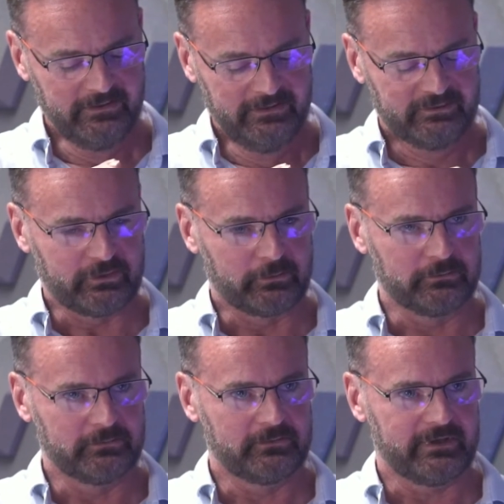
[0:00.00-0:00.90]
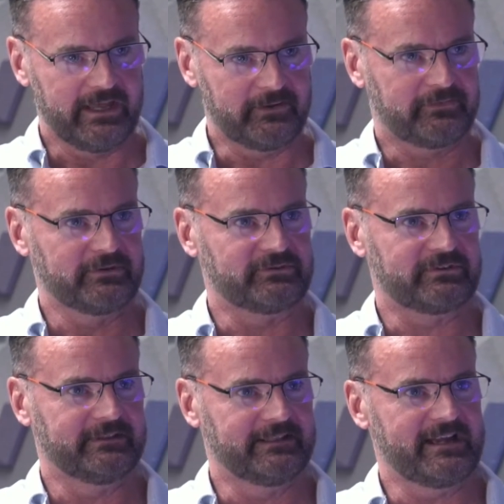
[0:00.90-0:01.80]
So if there's
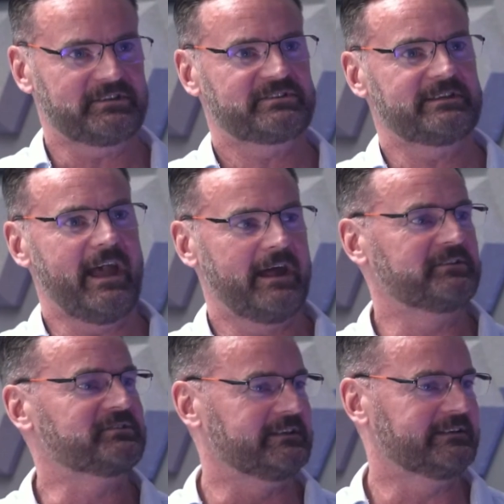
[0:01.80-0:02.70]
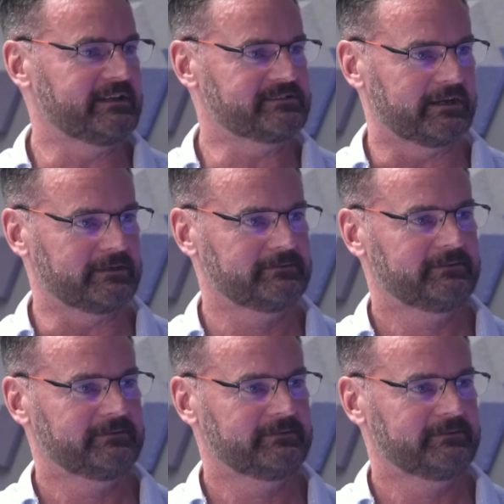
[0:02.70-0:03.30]
less errors in the data,